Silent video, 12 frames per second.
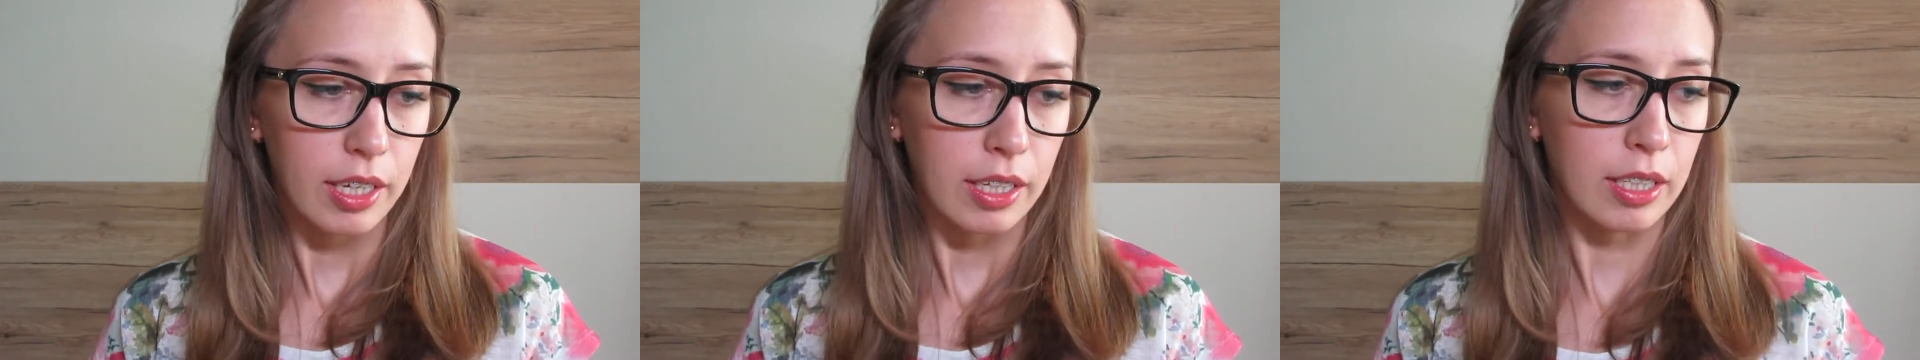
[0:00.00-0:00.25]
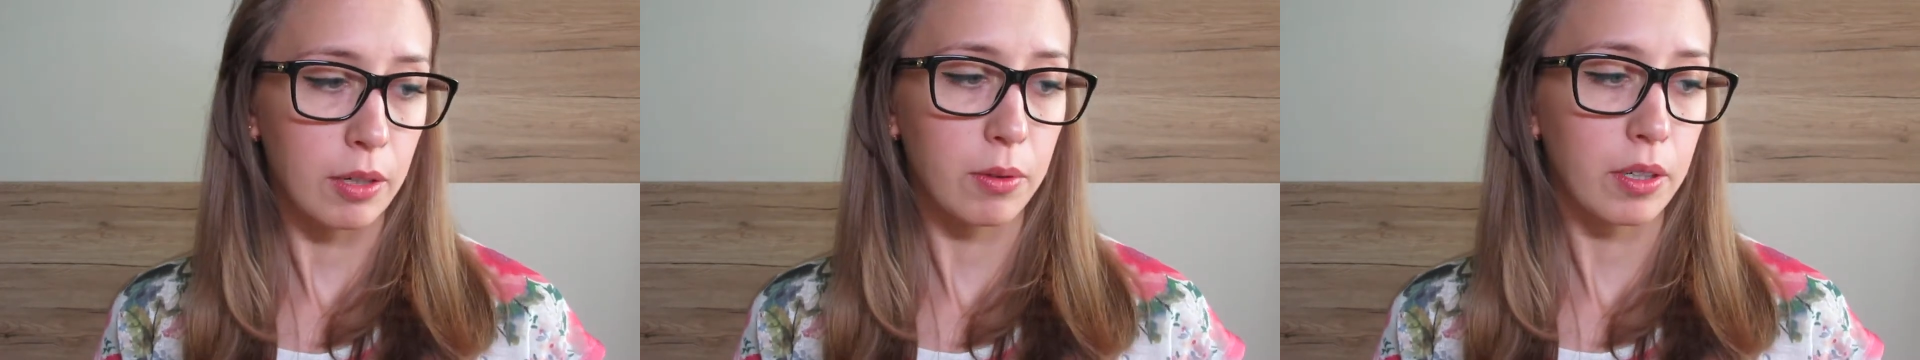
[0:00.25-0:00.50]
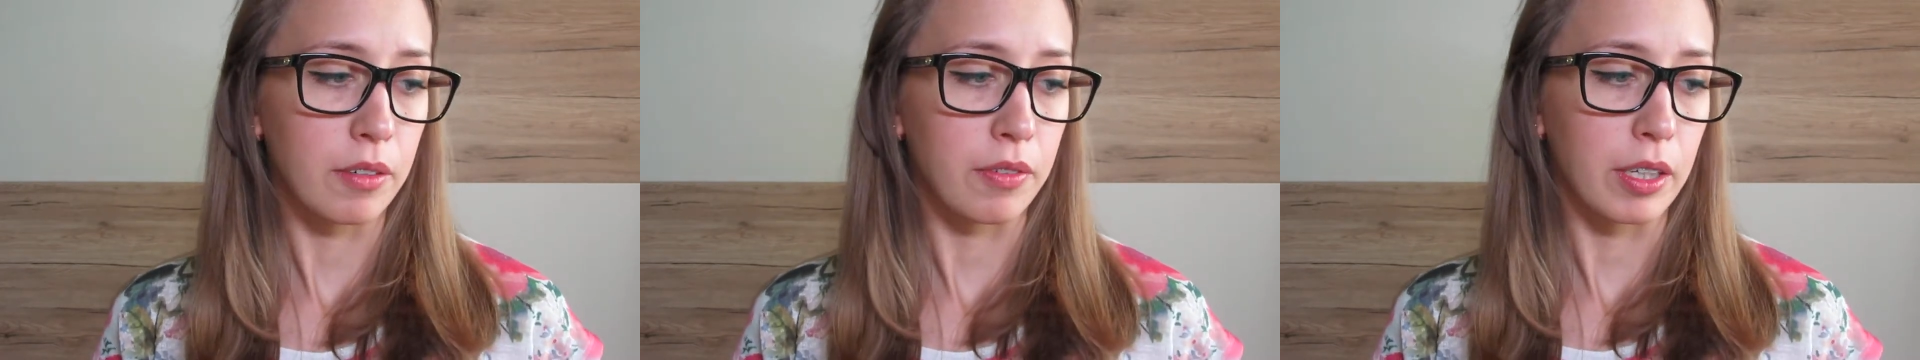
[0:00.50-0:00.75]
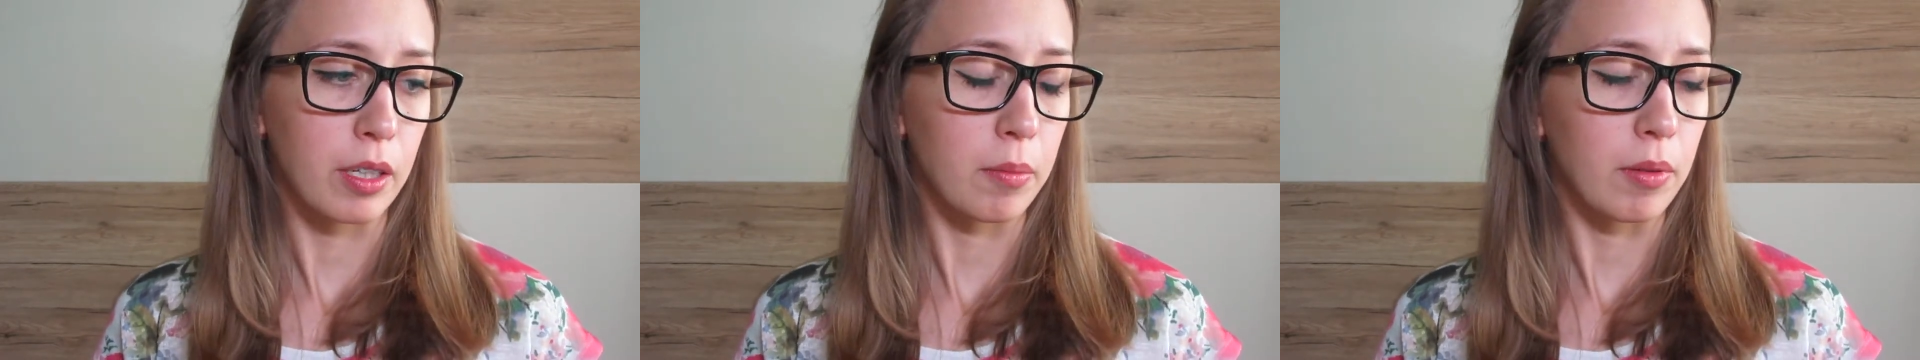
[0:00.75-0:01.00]
They were
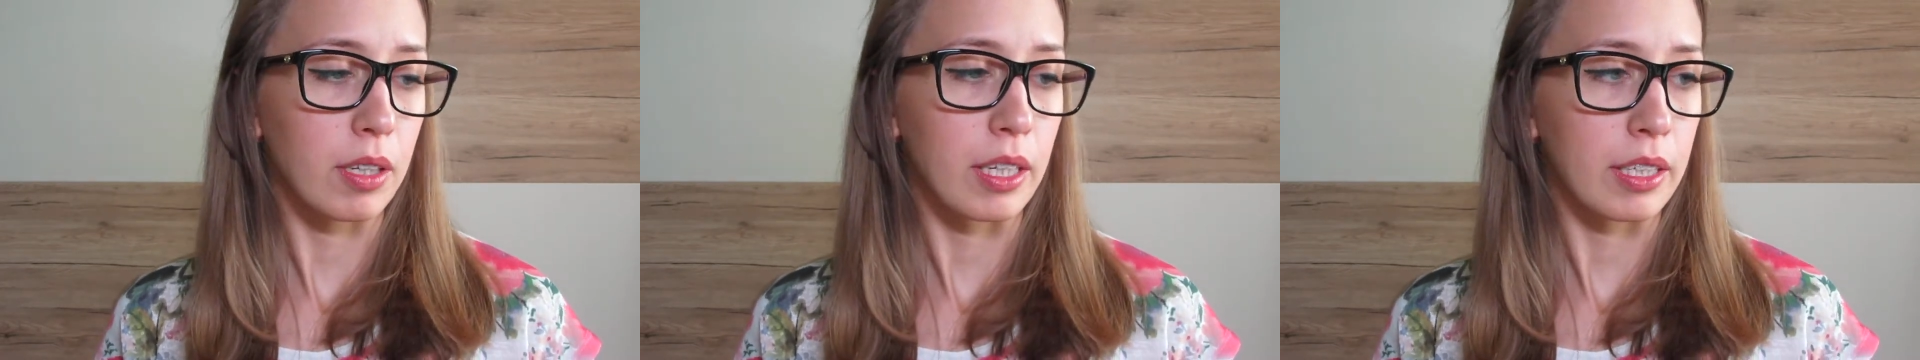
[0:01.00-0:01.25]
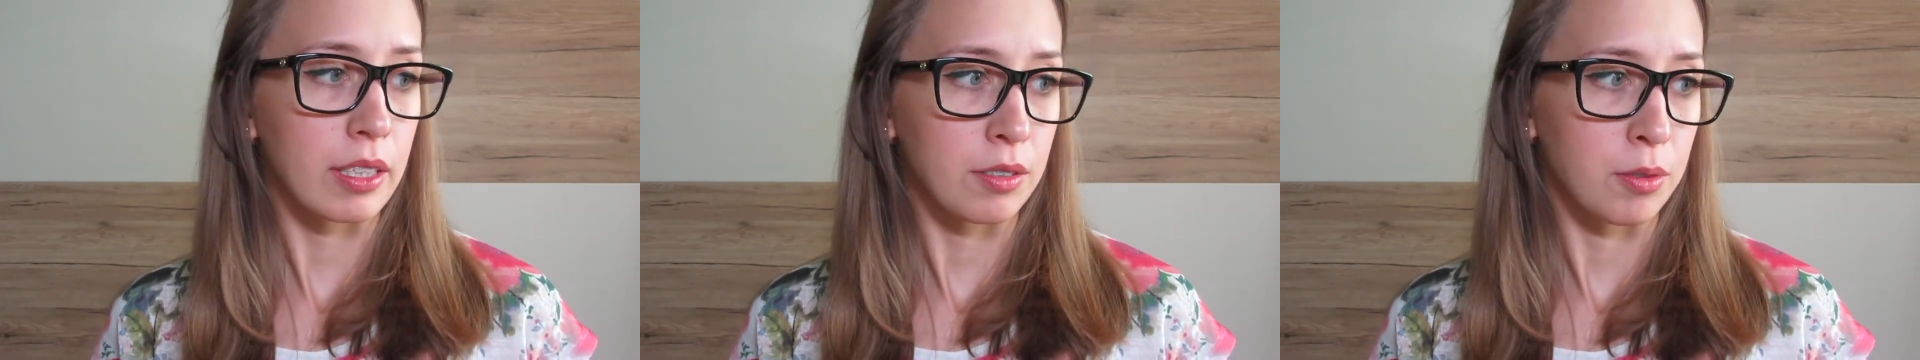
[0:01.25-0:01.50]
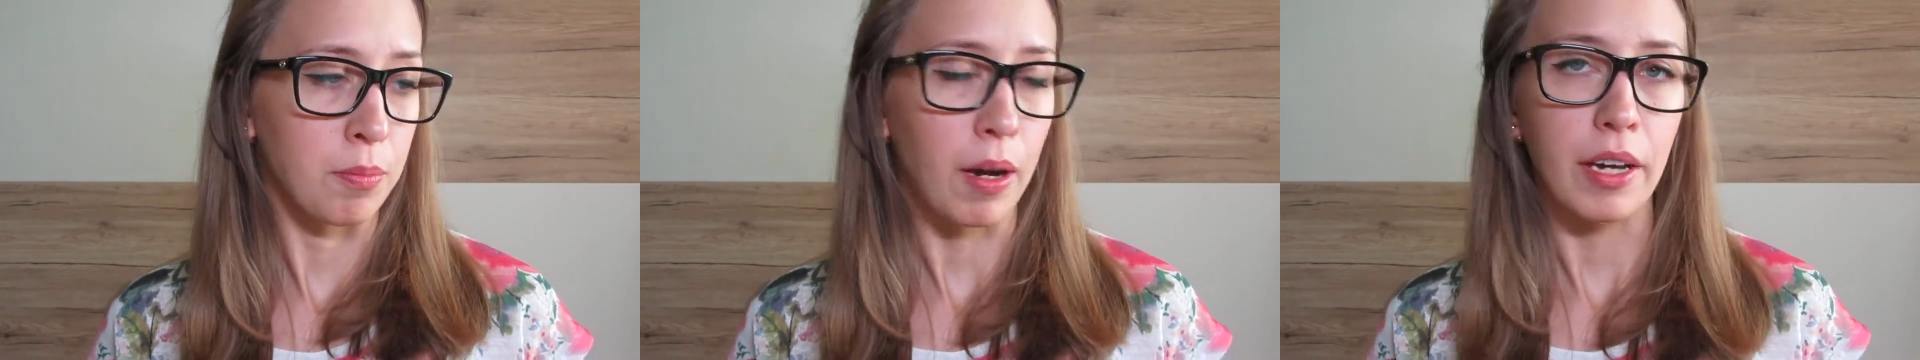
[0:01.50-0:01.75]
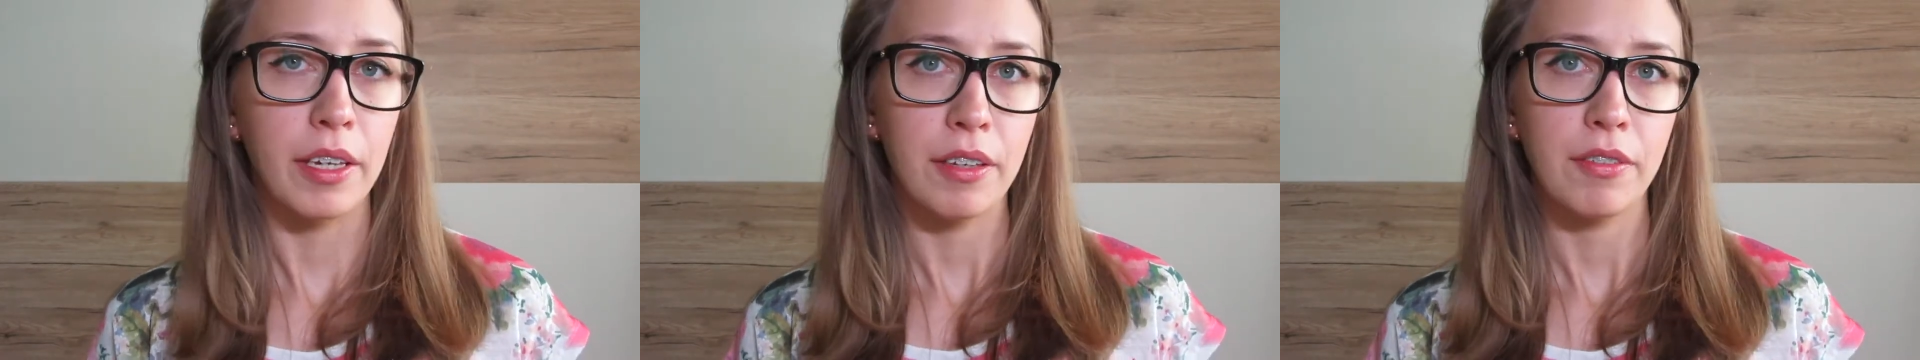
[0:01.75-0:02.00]
available like to
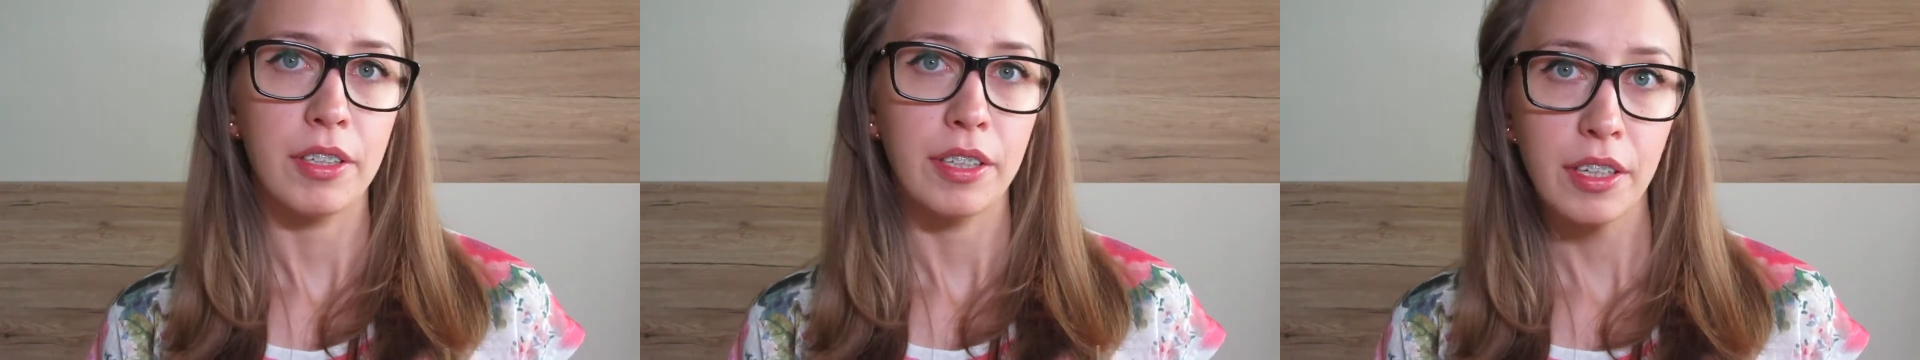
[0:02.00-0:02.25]
buy even